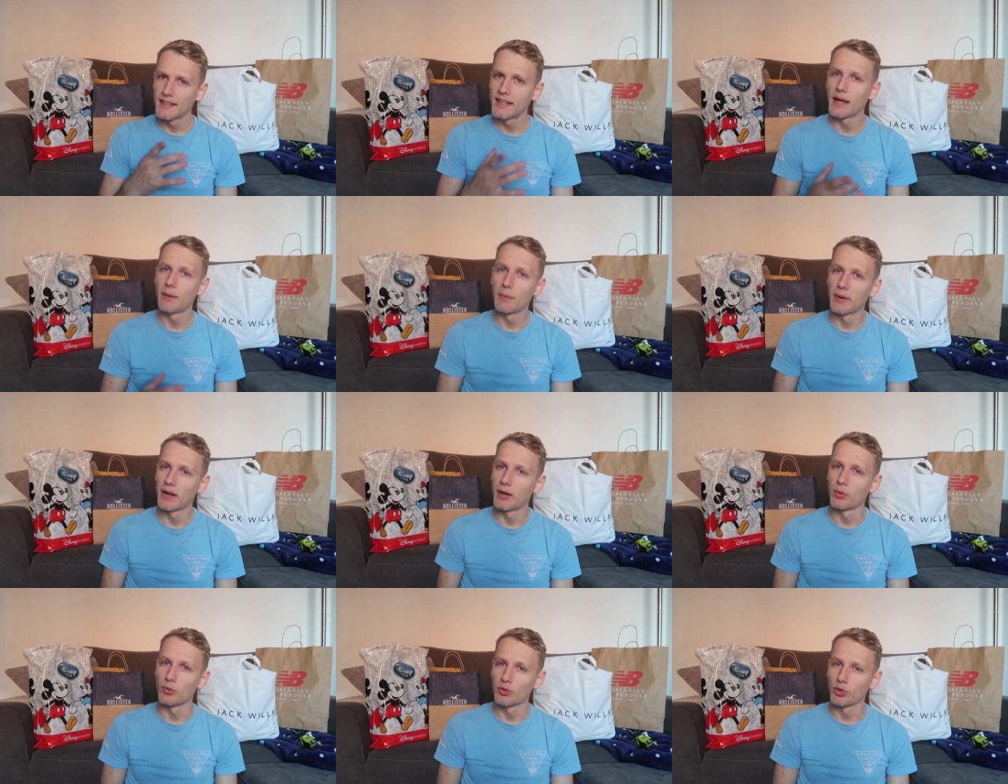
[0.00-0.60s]
You get
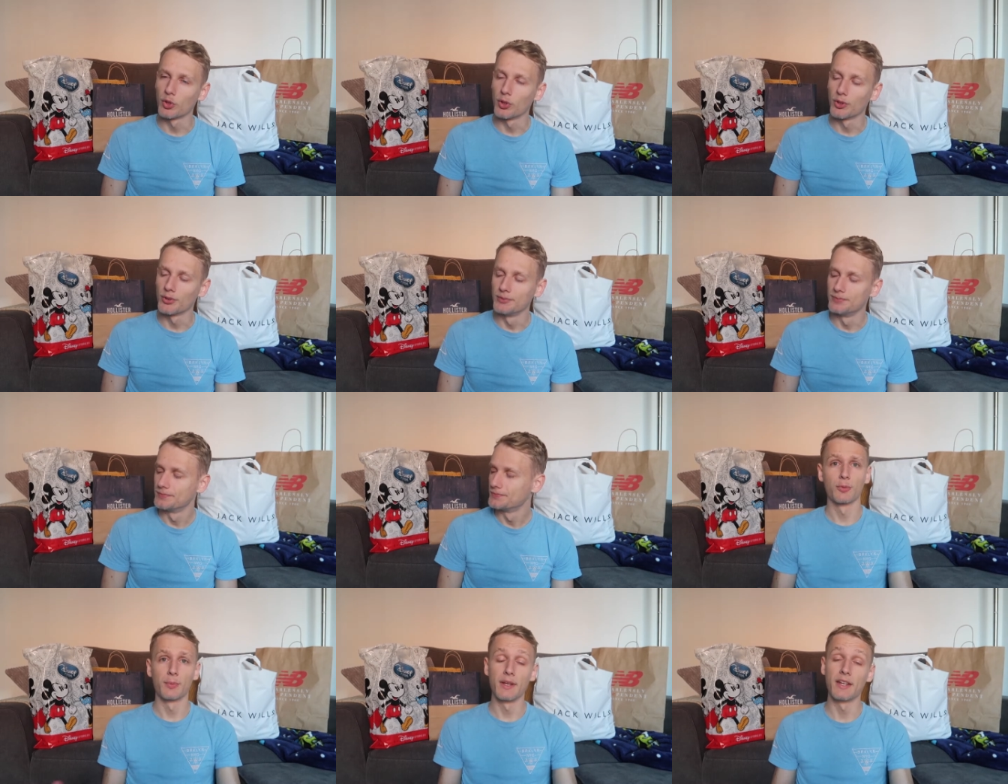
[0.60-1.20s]
where I was going.
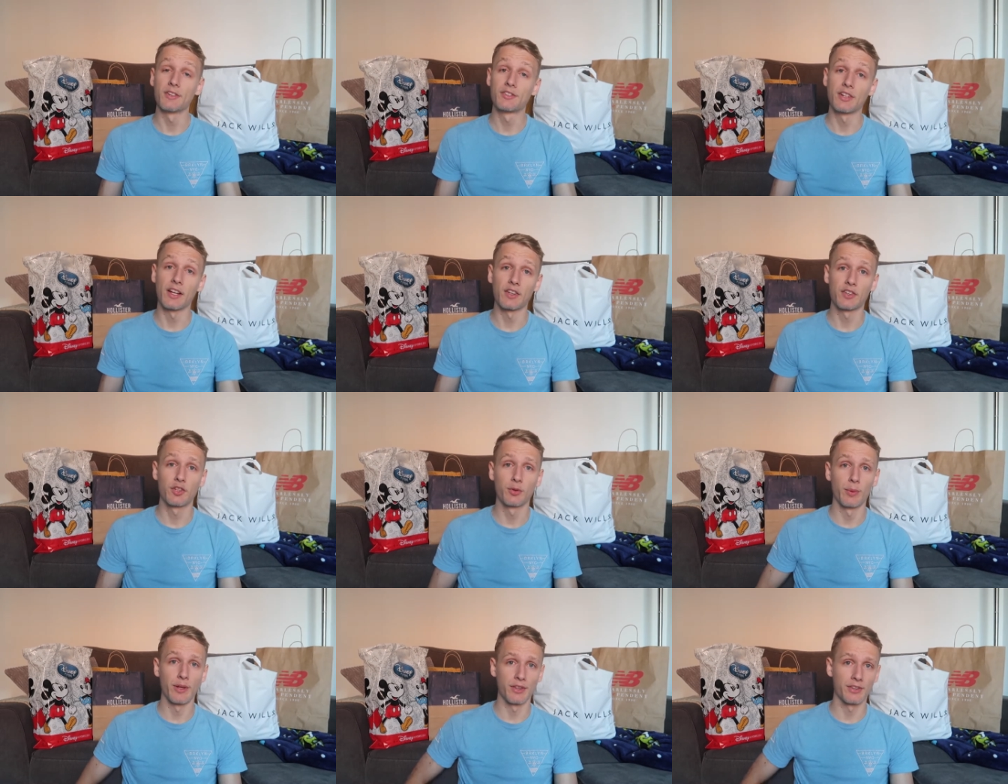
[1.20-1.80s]
So me and
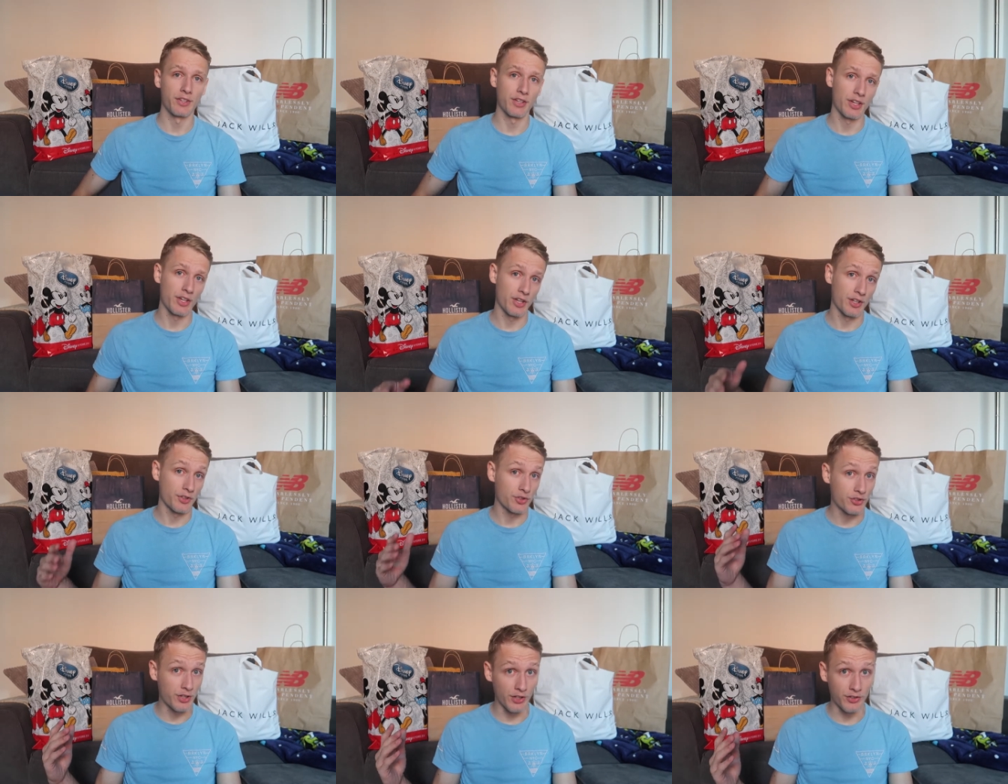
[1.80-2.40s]
Chelsey went
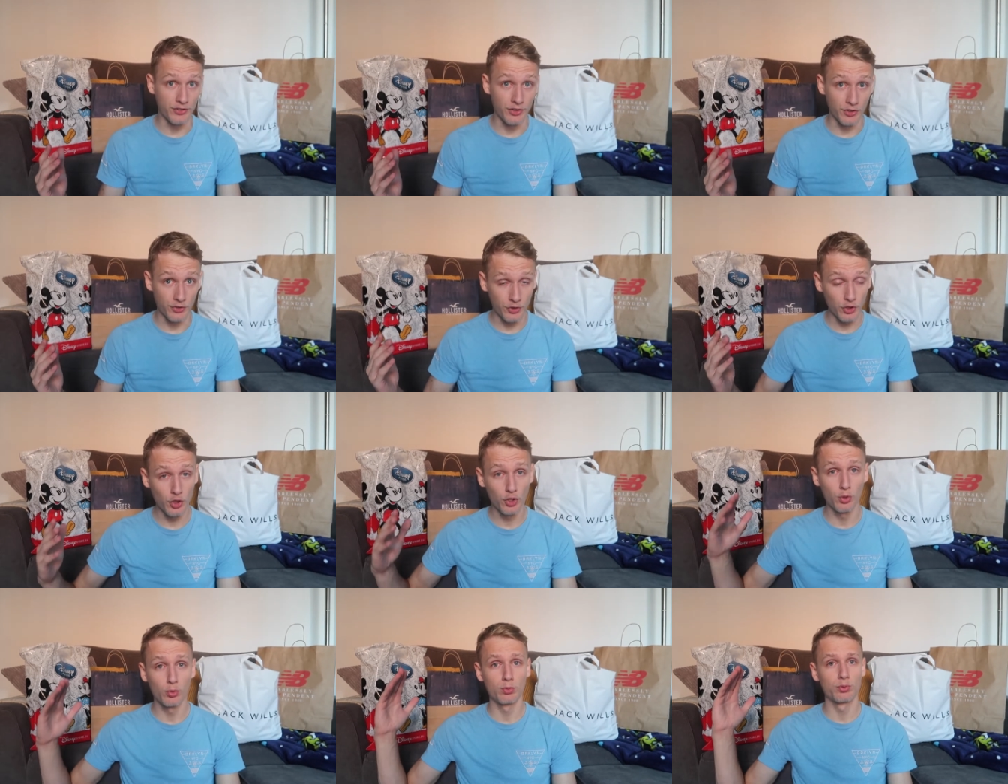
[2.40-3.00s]
to Chester
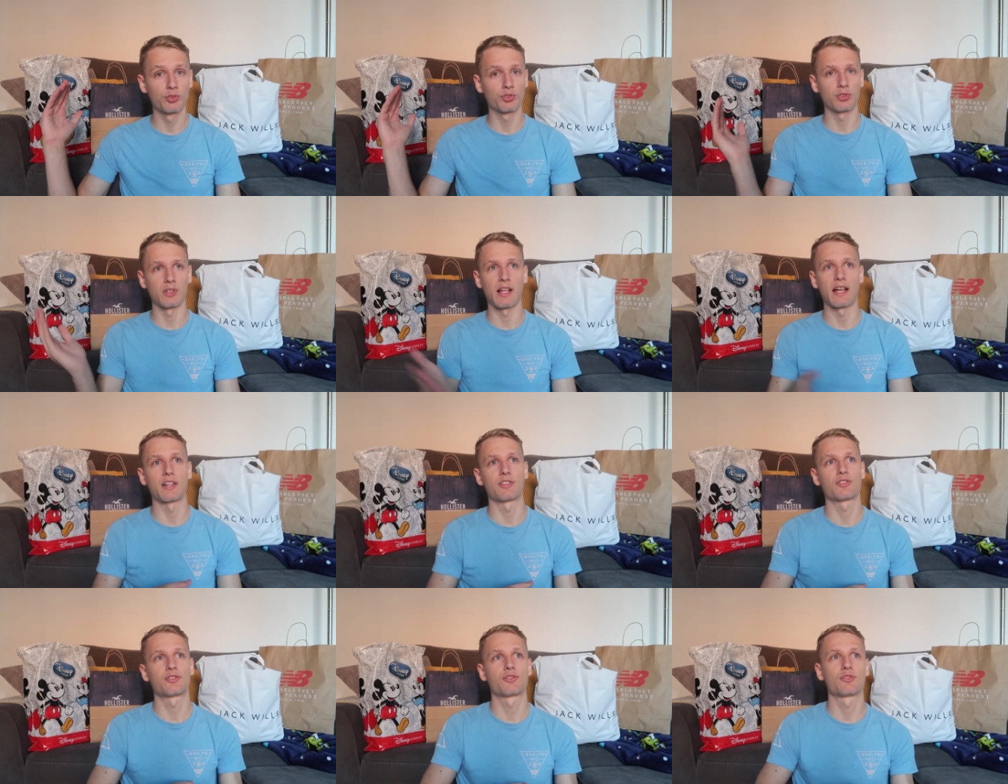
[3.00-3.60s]
Zoo
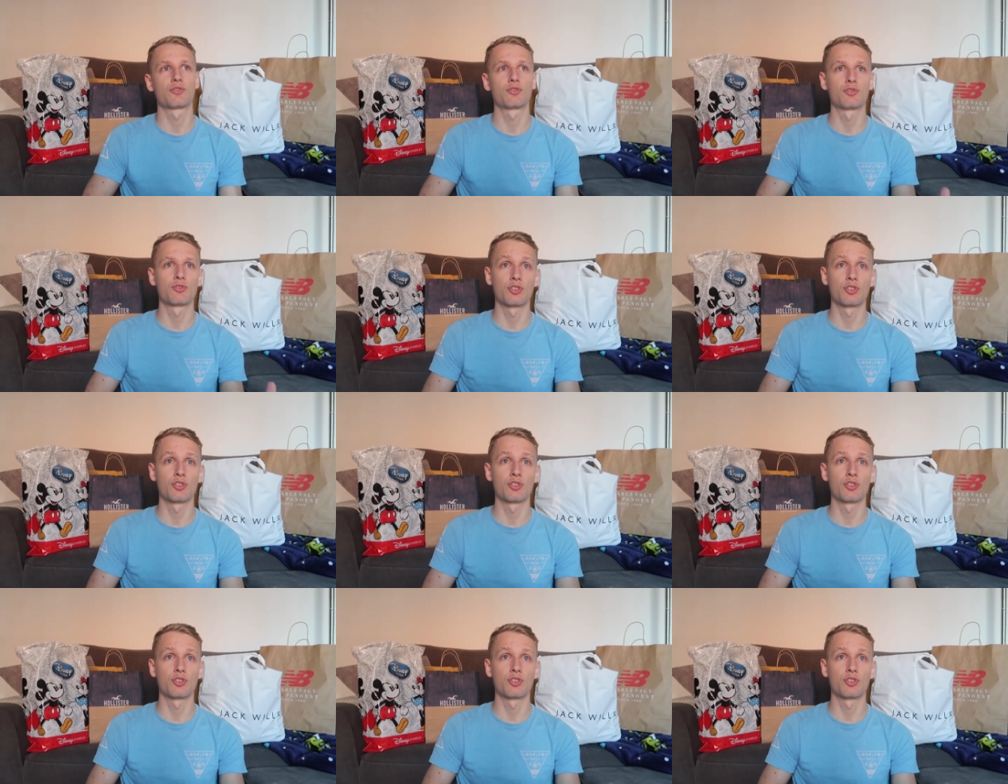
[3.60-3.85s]
slash